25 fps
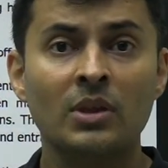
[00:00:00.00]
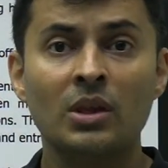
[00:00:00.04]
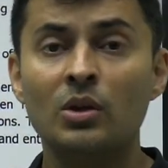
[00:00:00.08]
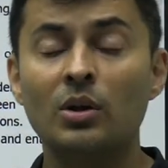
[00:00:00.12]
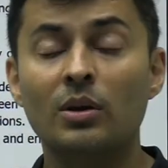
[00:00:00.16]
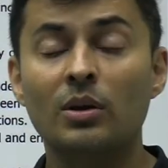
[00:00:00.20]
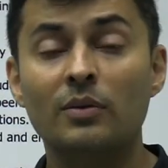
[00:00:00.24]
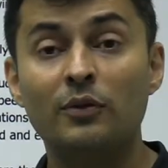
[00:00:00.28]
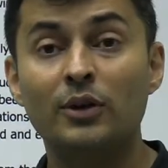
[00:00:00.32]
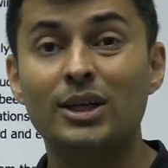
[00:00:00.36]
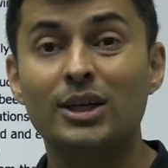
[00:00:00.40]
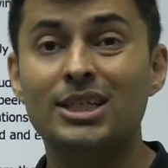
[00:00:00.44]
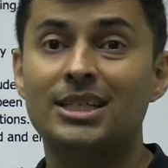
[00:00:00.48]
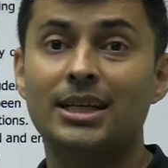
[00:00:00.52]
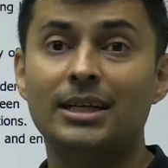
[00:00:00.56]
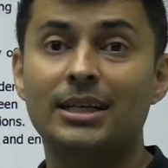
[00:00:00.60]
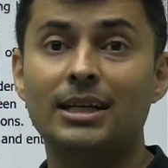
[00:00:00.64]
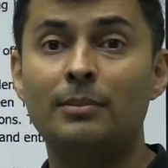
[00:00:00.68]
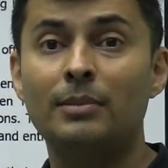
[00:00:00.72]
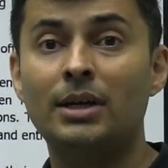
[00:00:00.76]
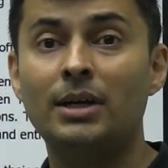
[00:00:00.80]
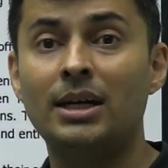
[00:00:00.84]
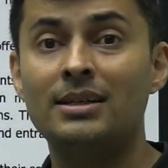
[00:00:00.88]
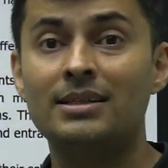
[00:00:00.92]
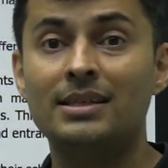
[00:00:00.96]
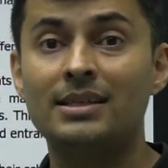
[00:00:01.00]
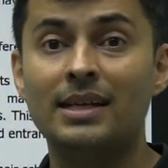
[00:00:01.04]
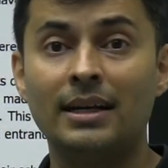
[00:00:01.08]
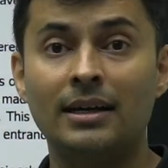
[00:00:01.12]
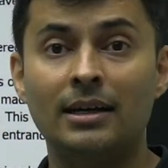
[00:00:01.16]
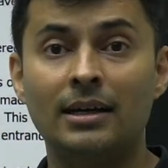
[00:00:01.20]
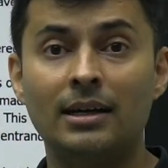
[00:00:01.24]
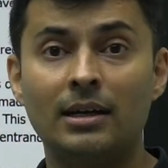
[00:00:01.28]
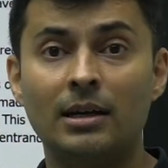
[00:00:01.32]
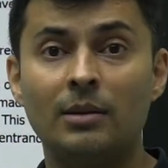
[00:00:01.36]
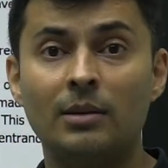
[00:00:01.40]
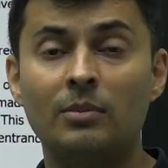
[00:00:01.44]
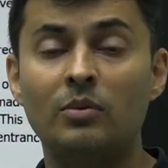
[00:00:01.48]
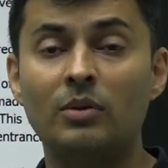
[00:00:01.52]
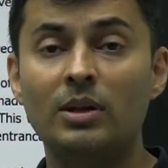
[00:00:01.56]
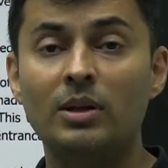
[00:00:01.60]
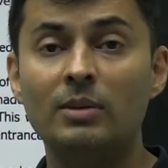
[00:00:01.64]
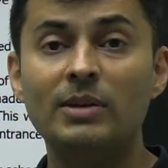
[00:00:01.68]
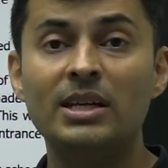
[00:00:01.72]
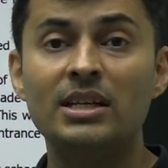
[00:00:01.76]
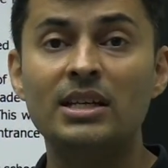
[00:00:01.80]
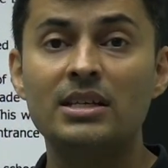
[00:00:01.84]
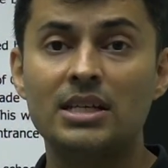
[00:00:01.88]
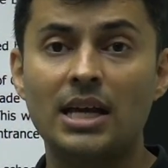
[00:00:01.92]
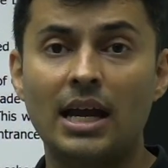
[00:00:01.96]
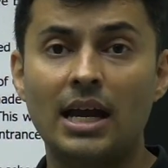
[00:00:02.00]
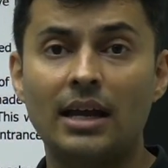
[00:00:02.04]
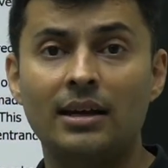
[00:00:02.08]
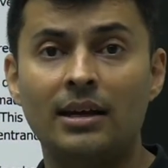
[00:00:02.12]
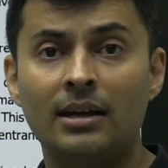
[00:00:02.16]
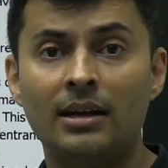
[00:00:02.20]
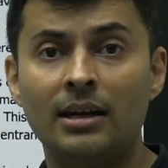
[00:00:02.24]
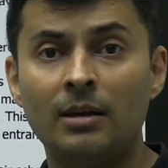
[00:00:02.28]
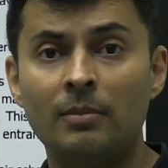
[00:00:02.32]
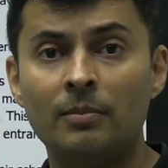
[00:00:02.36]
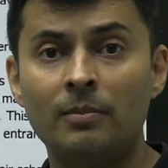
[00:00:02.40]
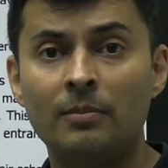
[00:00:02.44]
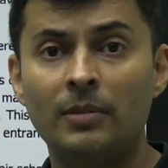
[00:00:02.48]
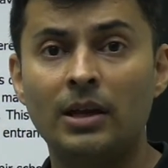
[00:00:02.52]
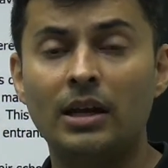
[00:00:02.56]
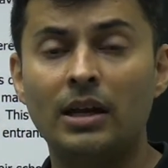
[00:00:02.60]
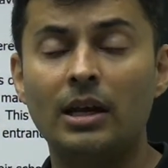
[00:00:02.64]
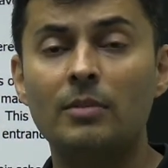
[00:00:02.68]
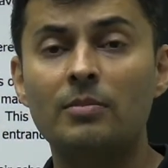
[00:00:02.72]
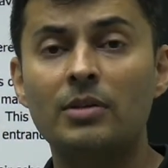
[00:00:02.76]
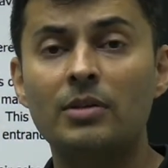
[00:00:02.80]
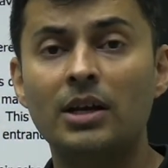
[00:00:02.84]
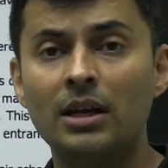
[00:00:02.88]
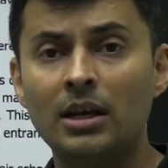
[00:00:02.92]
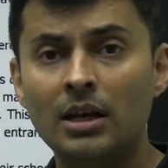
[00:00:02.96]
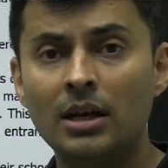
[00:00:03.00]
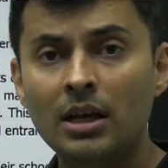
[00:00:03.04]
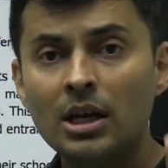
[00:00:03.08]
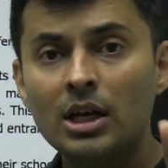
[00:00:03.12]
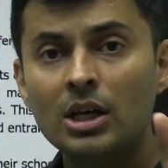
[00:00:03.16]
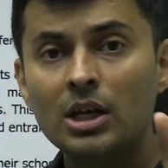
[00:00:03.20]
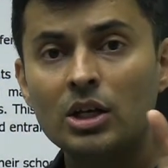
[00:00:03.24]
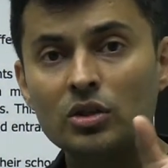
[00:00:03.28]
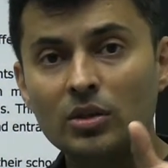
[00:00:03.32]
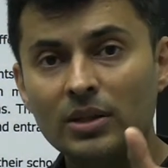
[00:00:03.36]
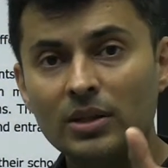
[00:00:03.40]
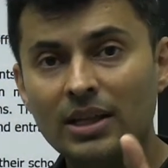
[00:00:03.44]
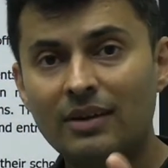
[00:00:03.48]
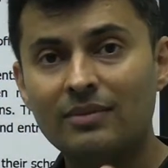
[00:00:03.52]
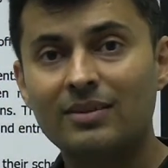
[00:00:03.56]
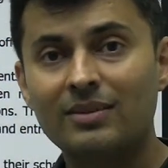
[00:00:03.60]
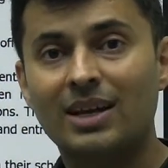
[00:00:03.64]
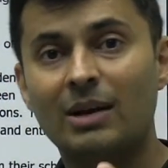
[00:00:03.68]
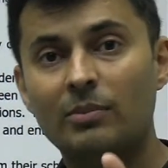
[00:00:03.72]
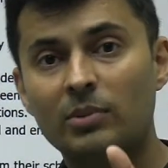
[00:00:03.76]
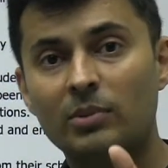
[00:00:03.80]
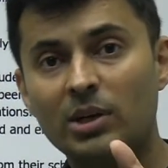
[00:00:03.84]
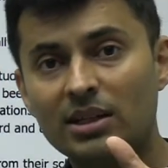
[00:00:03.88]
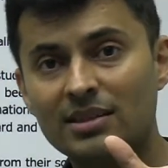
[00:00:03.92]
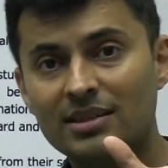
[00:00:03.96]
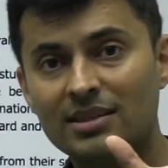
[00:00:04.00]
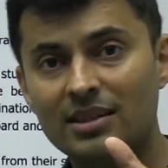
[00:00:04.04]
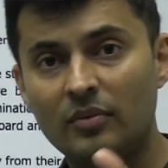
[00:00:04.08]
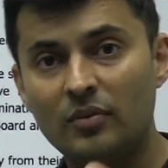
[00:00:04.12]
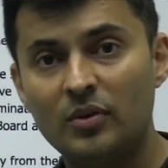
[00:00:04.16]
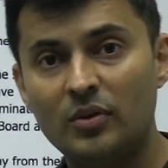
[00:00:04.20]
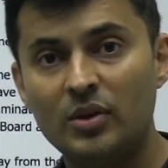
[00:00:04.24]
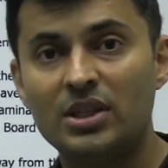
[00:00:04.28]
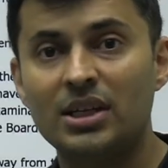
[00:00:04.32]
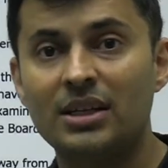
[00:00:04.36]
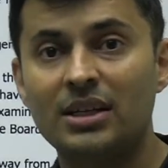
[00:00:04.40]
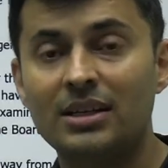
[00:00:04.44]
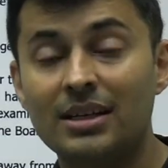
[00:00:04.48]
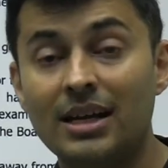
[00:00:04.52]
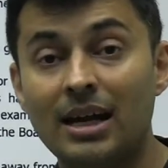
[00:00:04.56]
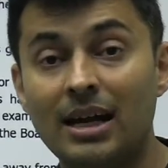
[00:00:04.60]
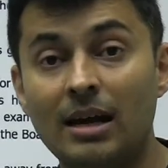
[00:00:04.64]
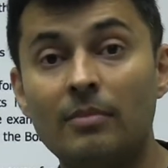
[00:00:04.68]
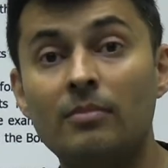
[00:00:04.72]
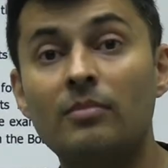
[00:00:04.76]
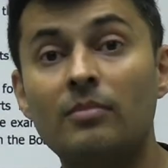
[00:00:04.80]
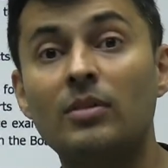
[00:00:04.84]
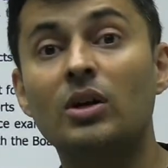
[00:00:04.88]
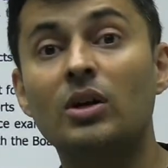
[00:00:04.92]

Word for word: Your first attempt and second attempt will be in Jan and April. So they have kept a sufficient gap